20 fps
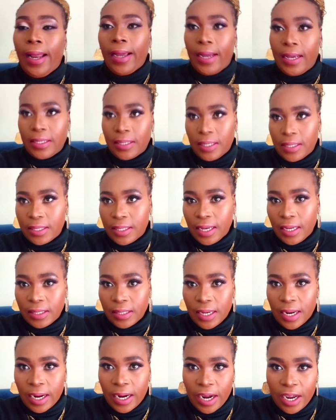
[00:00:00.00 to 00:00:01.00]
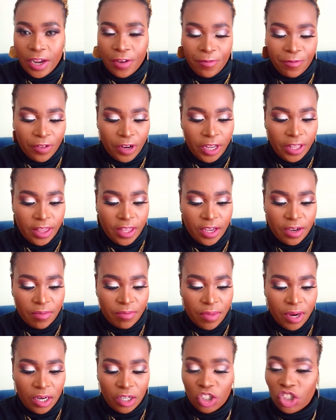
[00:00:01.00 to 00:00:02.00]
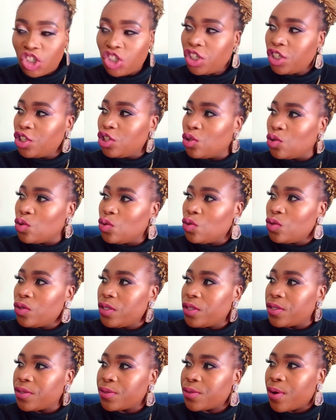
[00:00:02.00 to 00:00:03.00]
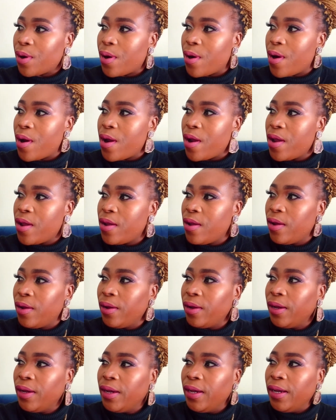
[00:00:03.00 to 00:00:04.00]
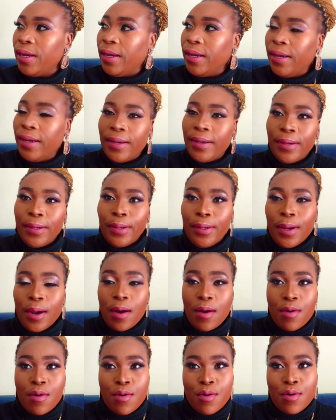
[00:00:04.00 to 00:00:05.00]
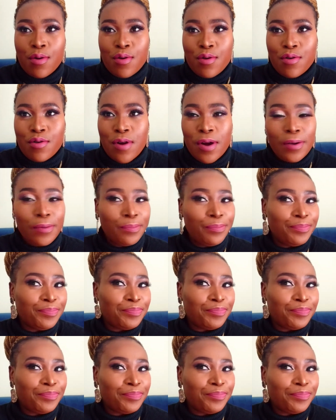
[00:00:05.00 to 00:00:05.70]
like as I said, like I have nothing much to say. Yo.